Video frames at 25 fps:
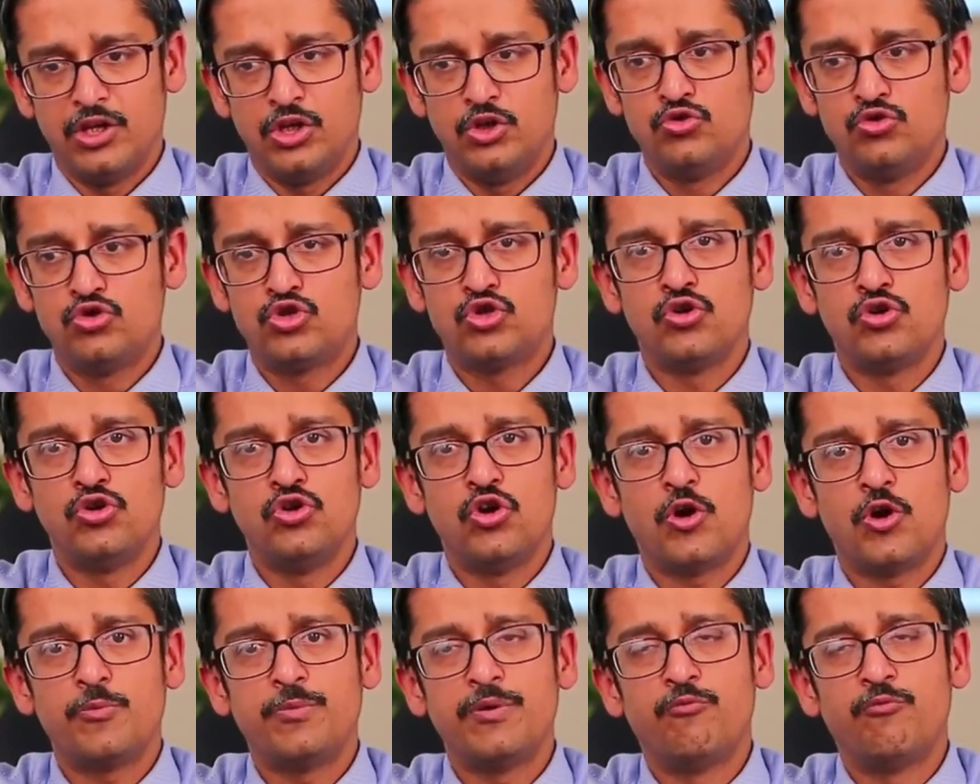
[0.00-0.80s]
You should
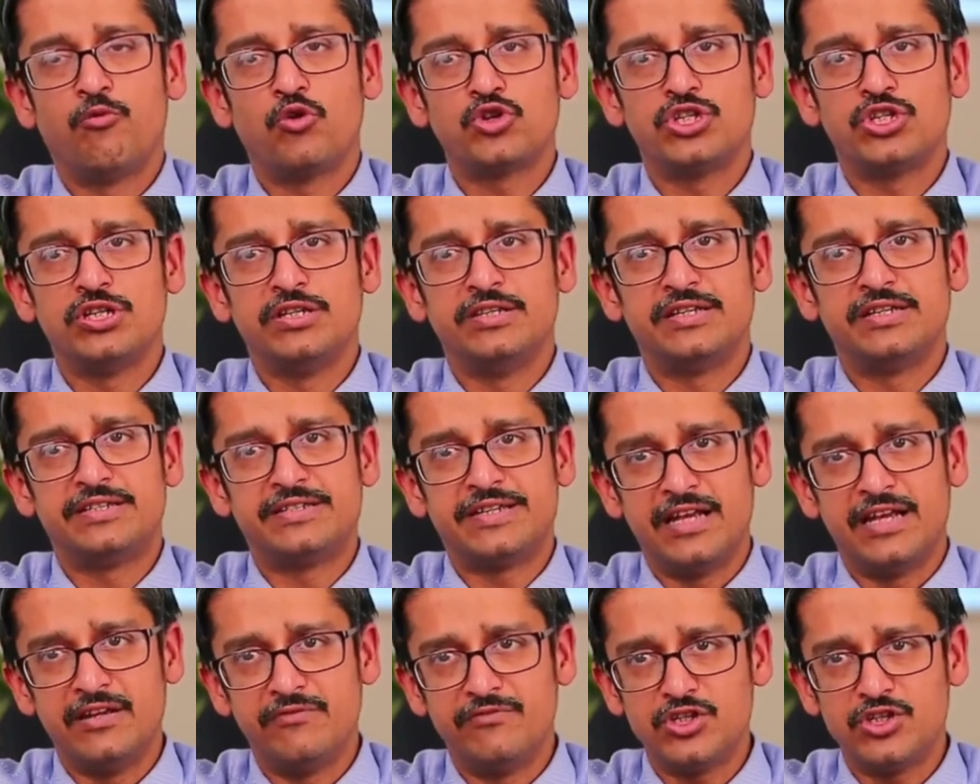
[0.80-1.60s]
not be watching the
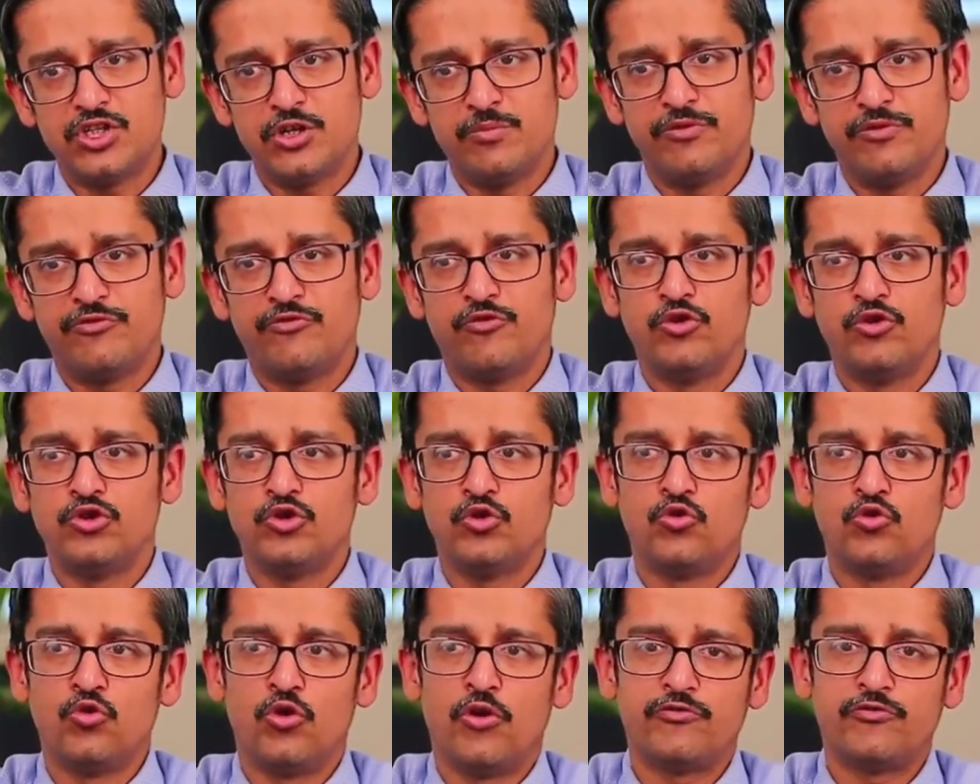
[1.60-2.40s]
television before you
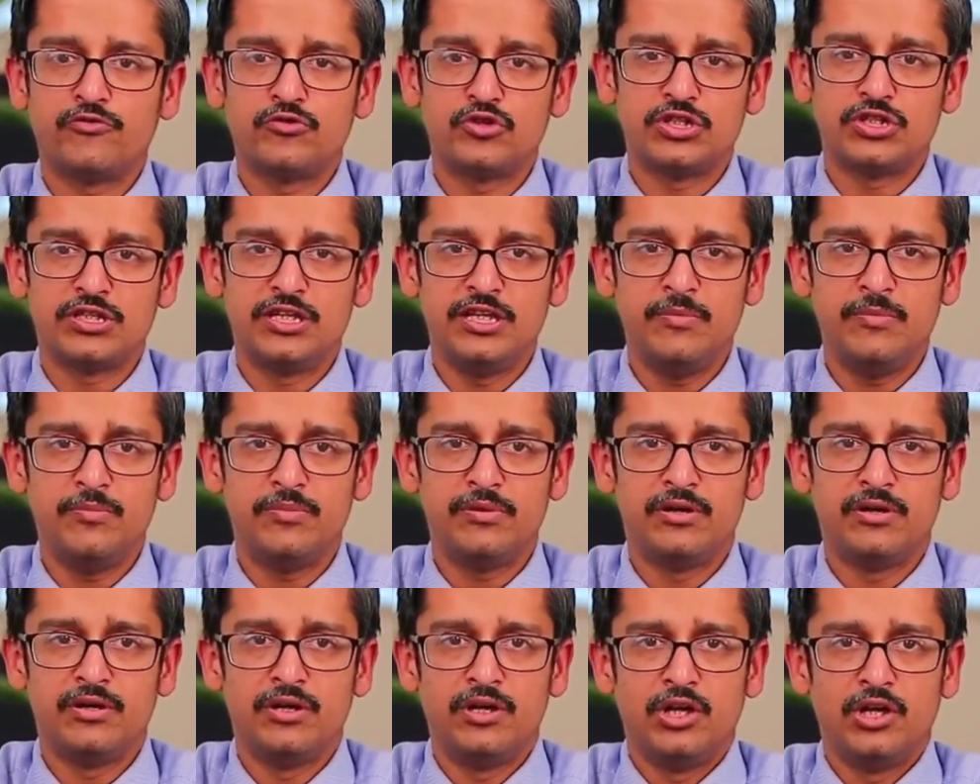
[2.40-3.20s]
go off to sleep.
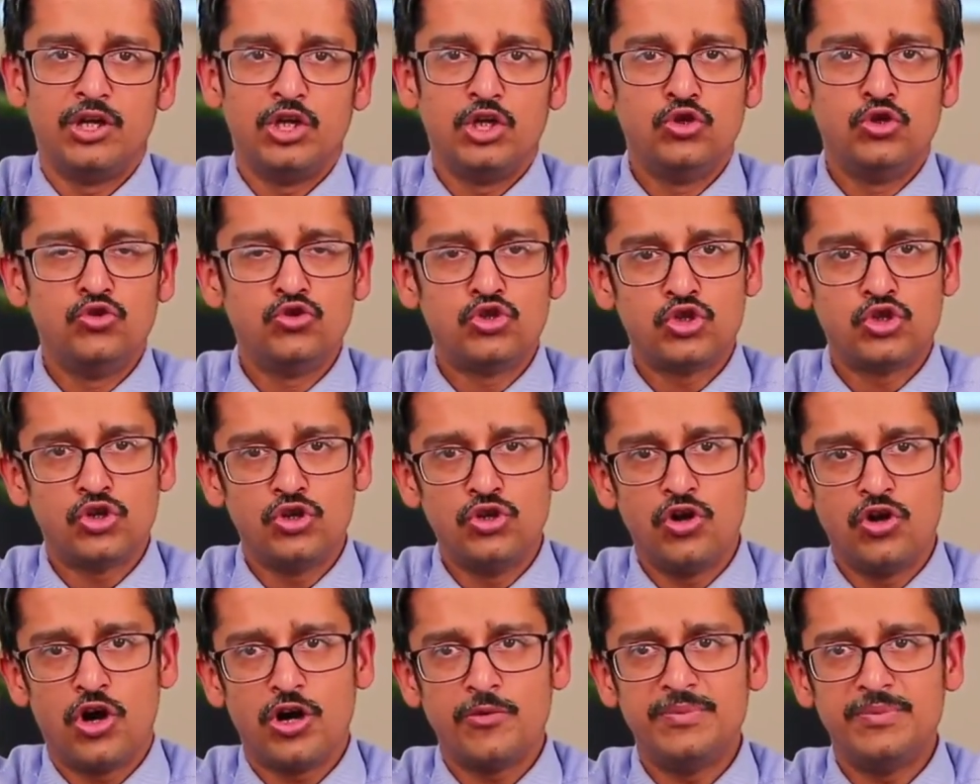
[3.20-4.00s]
You should
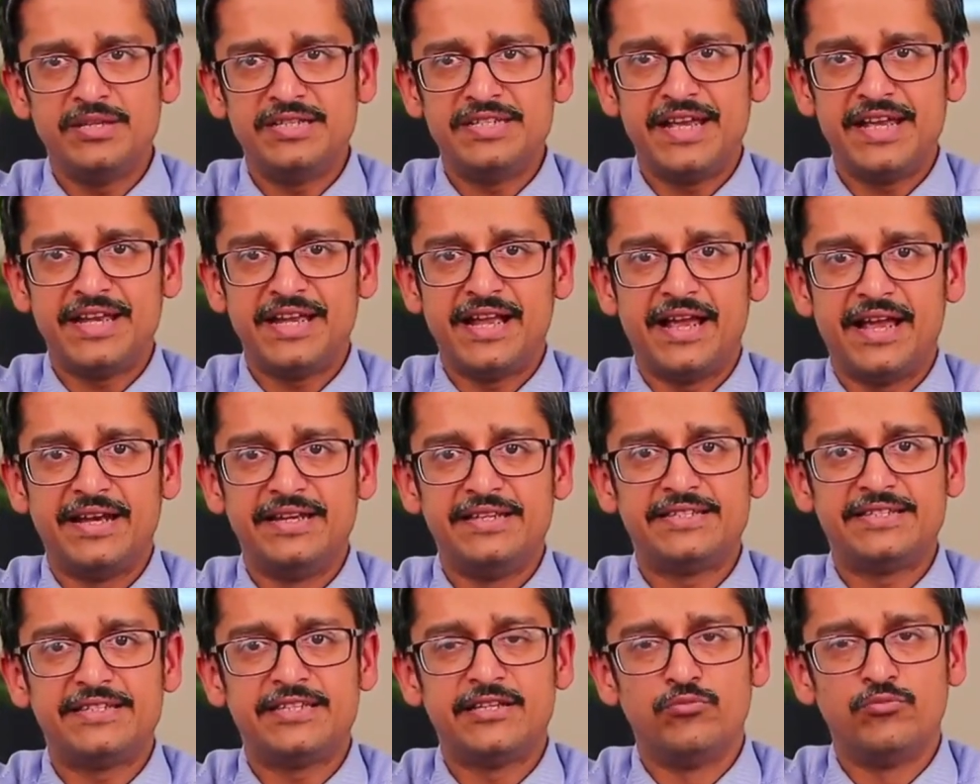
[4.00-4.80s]
not be taking
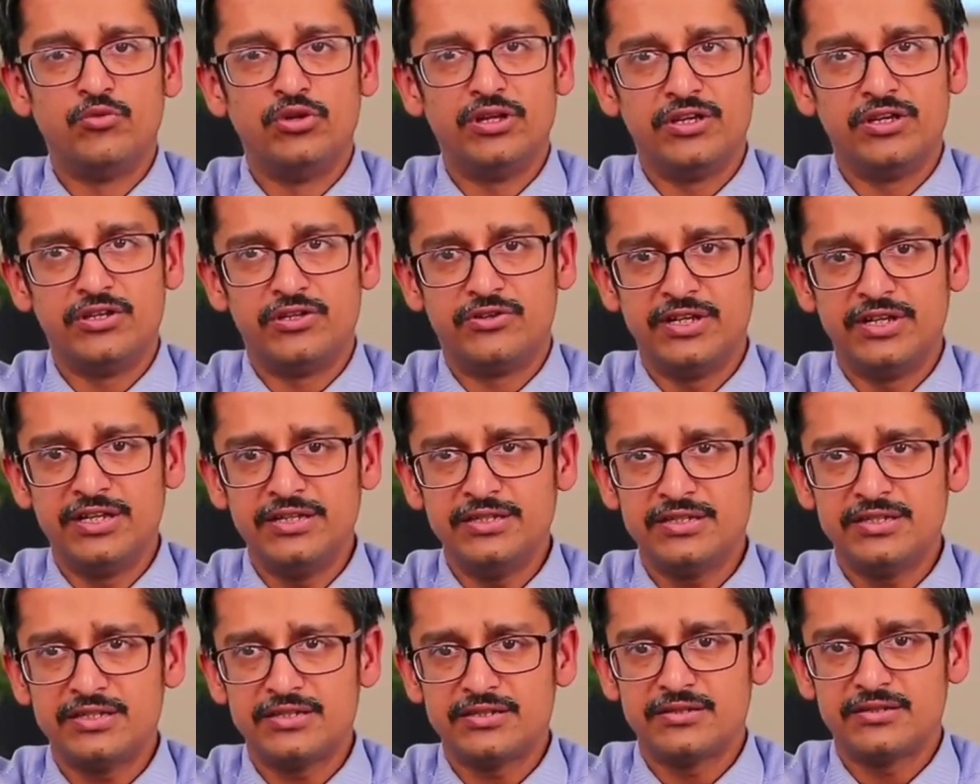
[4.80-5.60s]
any stimulant
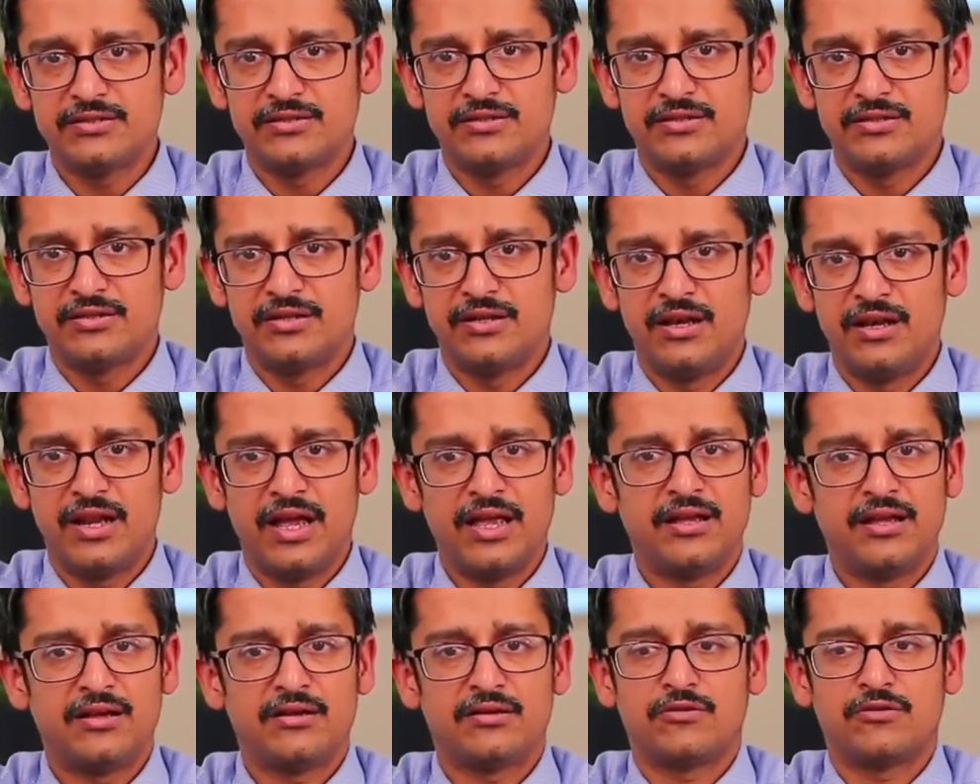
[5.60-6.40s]
drinks
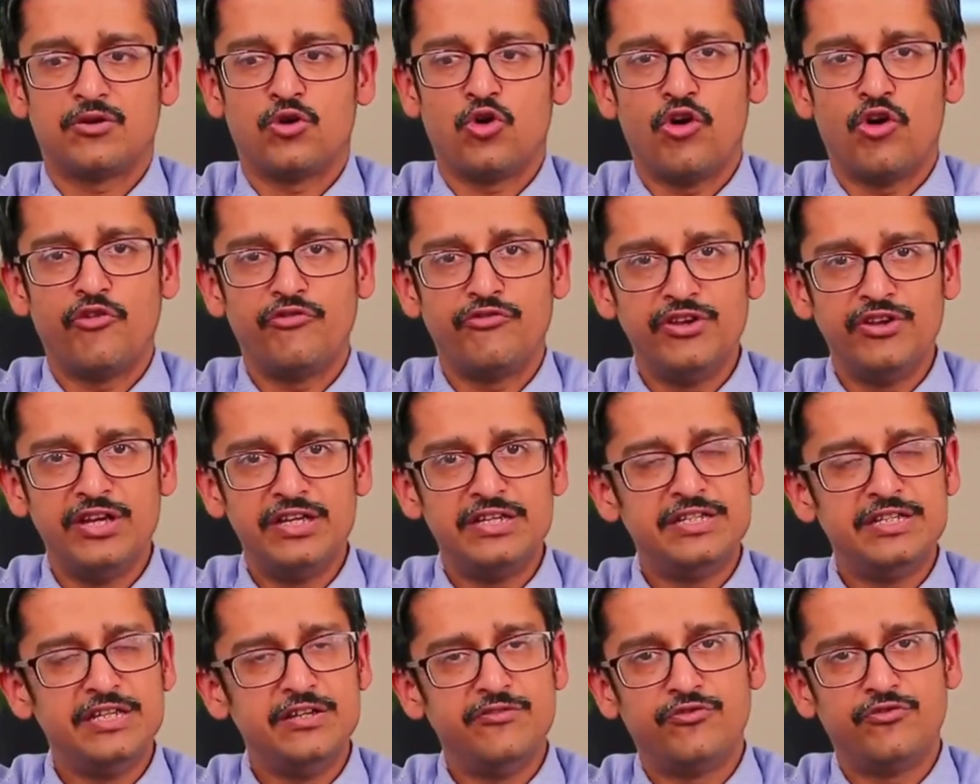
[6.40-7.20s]
like coffee,
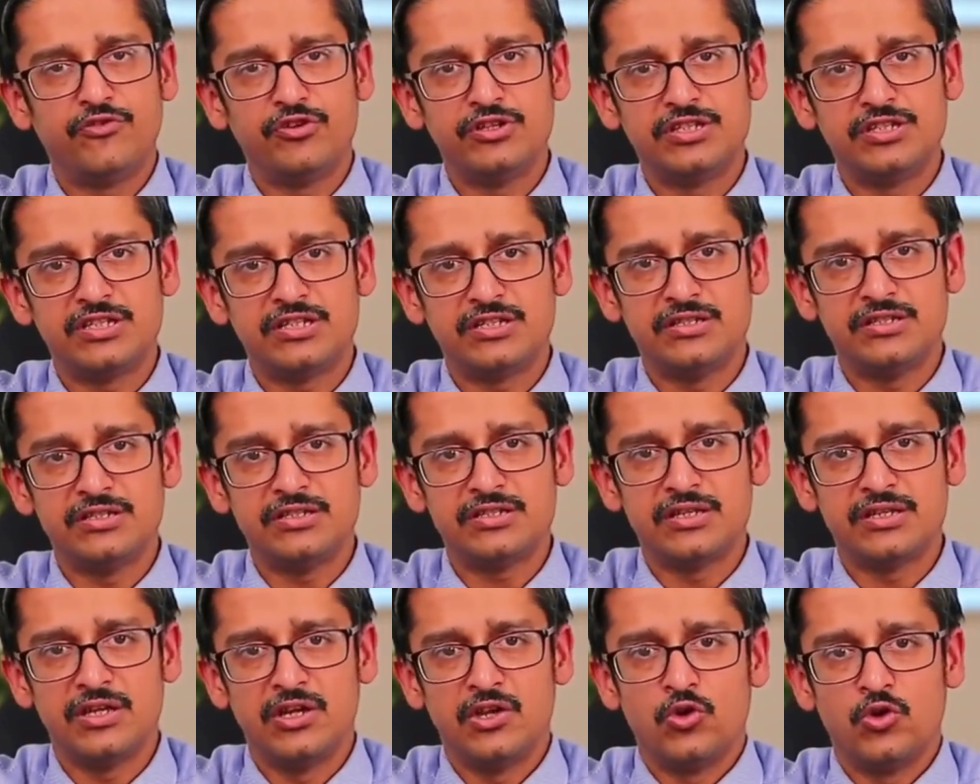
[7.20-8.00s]
tea for
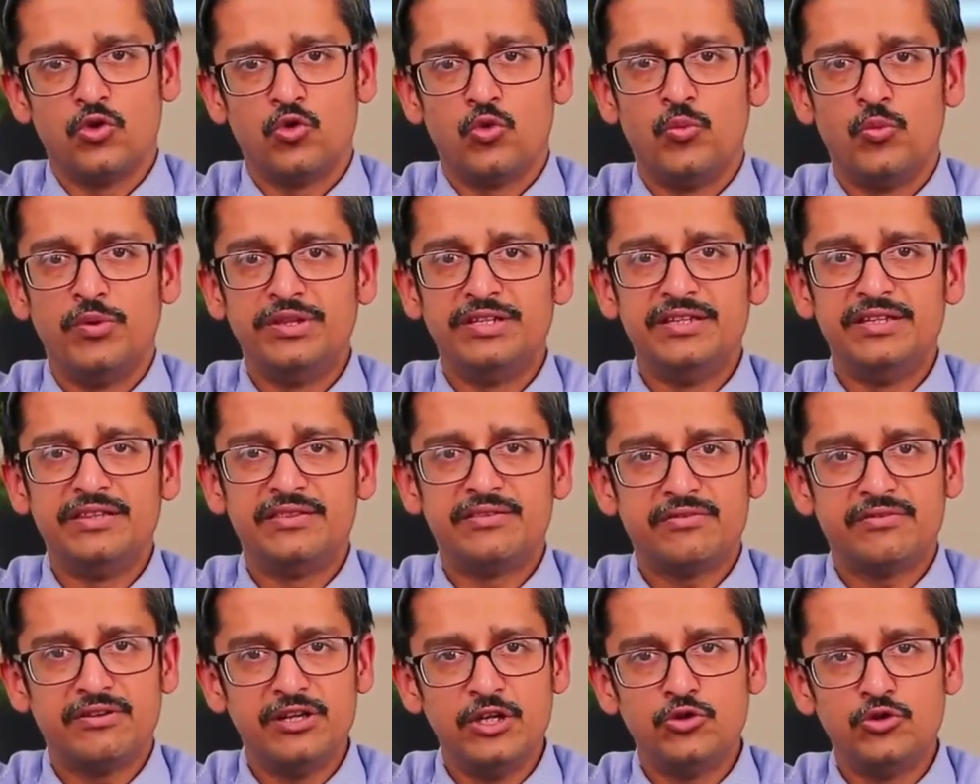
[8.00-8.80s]
instance, within
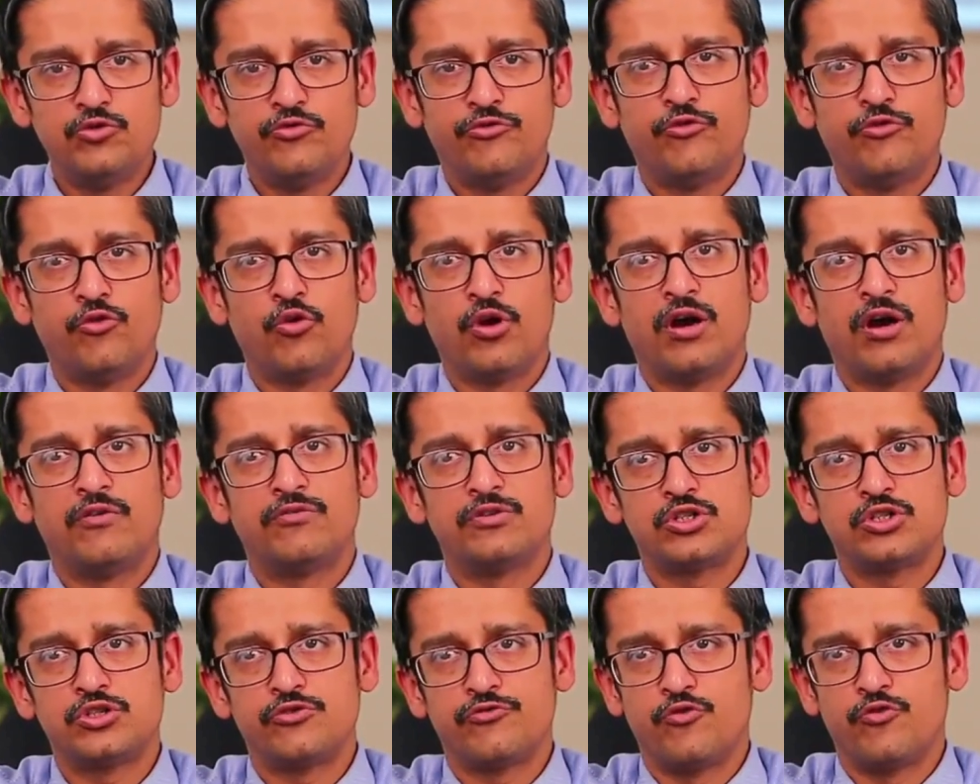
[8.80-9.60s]
3 to 4
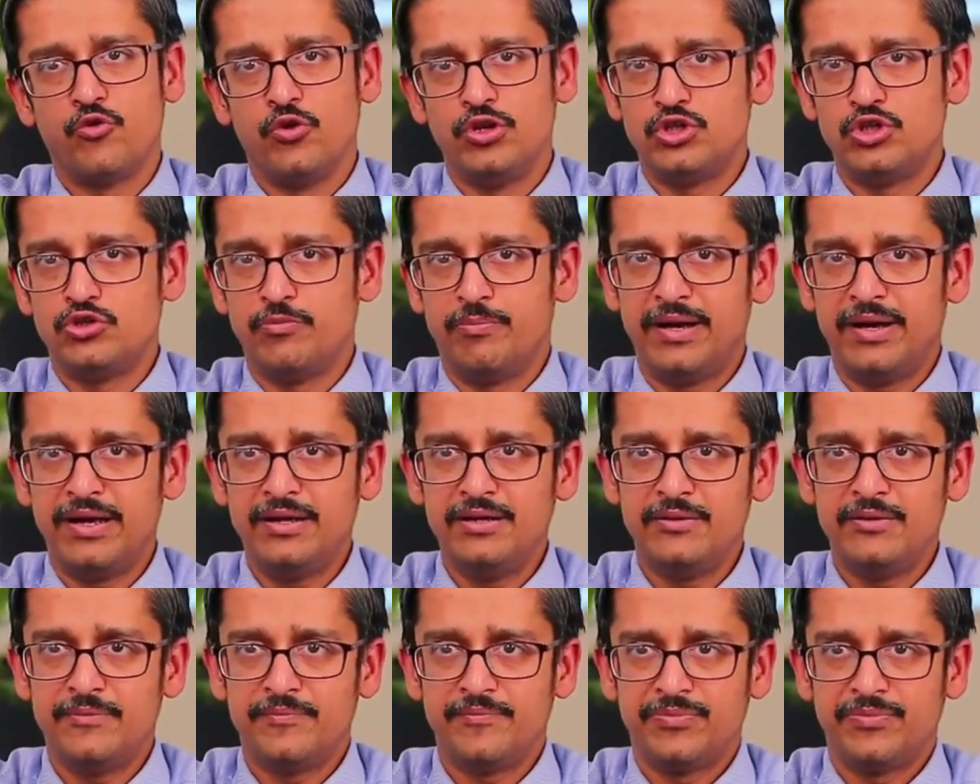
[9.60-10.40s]
hours of going to
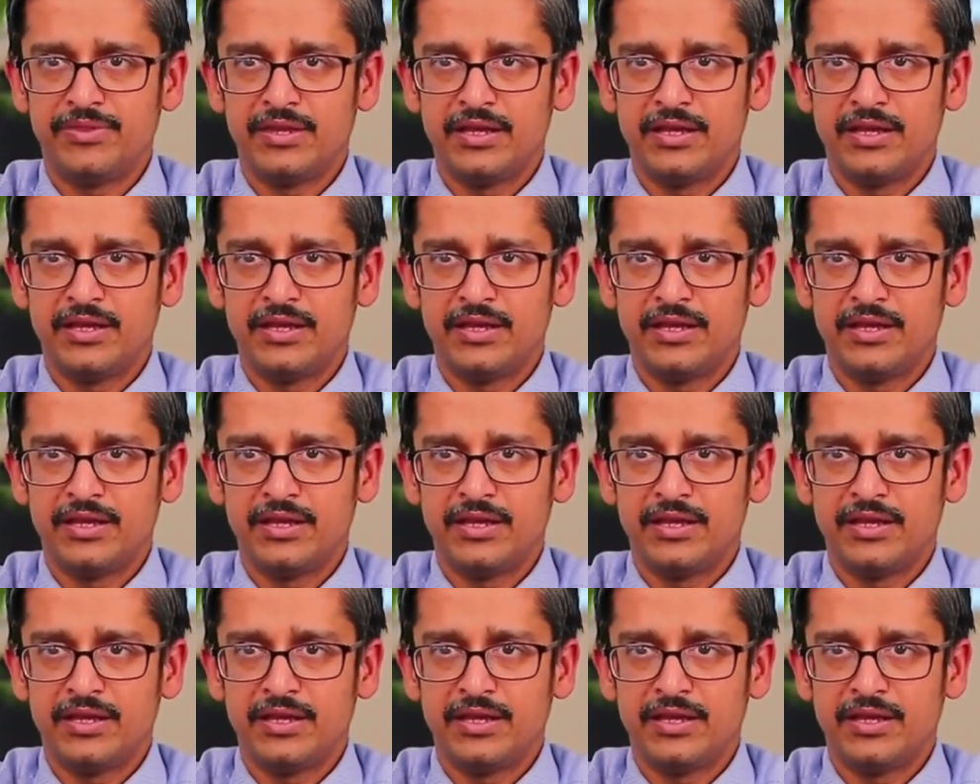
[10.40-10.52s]
bed.